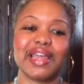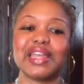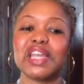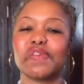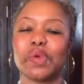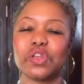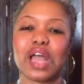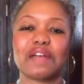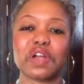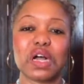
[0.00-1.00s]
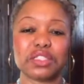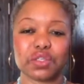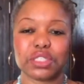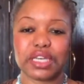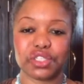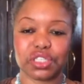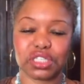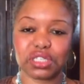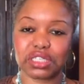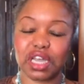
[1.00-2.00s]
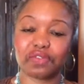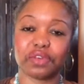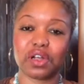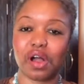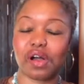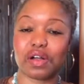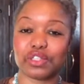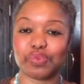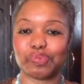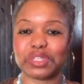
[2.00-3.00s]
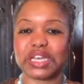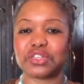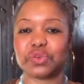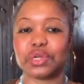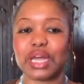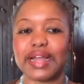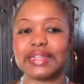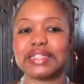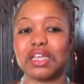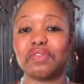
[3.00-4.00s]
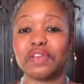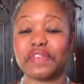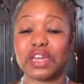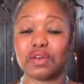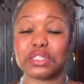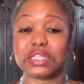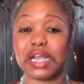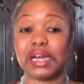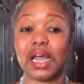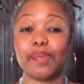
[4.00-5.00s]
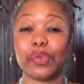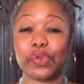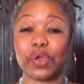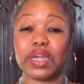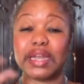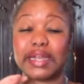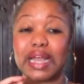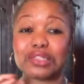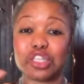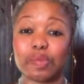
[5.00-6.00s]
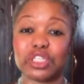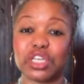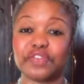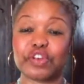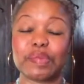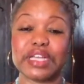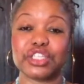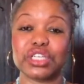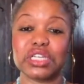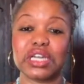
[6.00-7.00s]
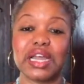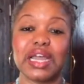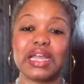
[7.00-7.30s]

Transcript: Even when you have consultations and discovery calls with potential clients, even if they don't sign up, you're going to get so much information,